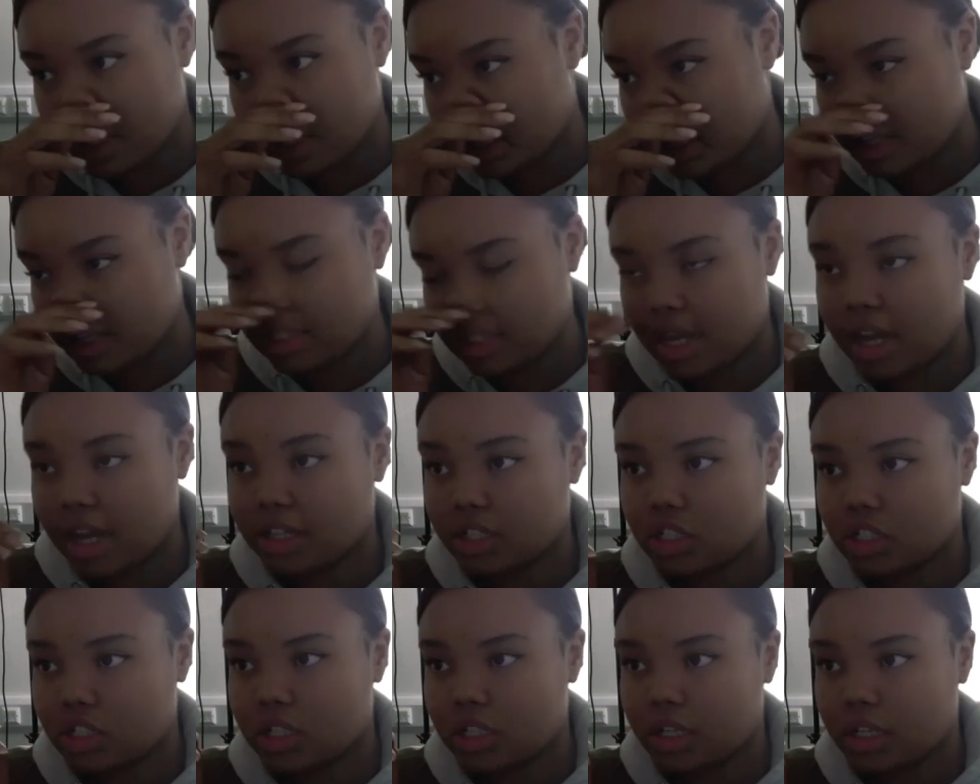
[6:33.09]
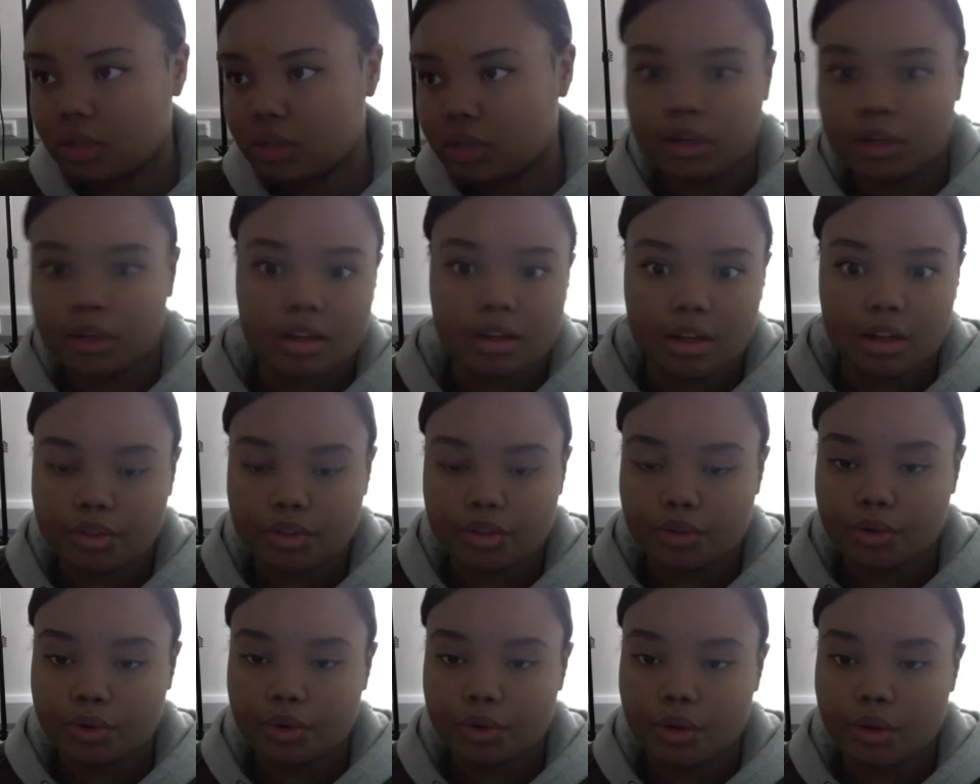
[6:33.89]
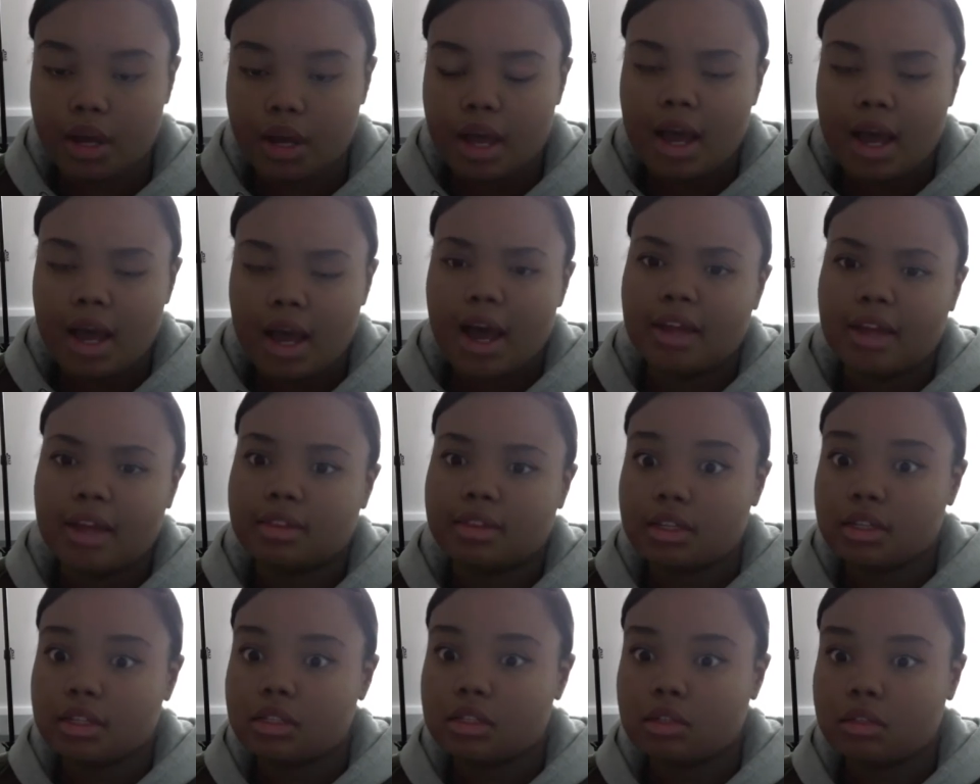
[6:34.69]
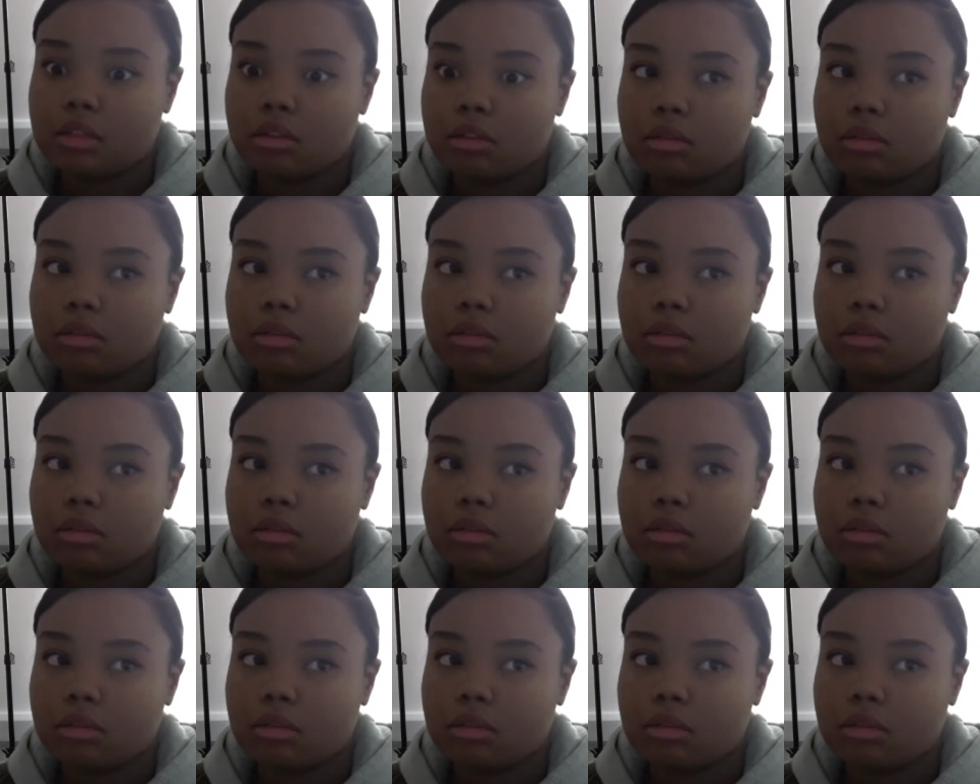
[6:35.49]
is actually knocking at the door, and this